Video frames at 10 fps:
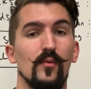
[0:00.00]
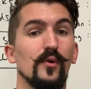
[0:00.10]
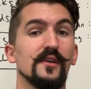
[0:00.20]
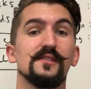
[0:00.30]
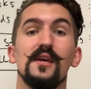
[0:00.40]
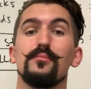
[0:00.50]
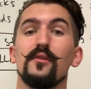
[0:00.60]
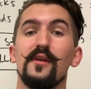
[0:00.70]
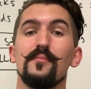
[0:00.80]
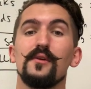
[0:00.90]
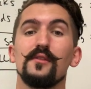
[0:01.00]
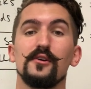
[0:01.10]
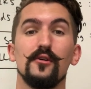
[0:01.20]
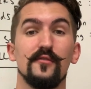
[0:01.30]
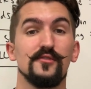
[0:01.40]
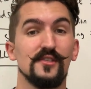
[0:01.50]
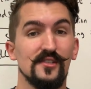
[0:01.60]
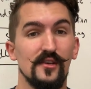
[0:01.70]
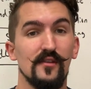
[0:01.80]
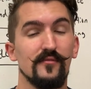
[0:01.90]
one example of that being the Code of
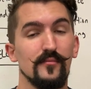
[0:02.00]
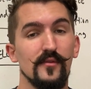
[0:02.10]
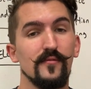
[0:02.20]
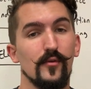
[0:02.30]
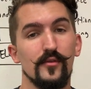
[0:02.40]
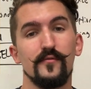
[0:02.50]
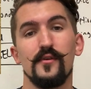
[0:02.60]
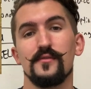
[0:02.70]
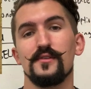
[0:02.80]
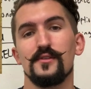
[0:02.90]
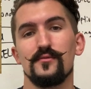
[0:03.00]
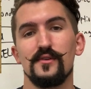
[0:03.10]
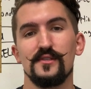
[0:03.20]
Justinian from the 4th and 5th century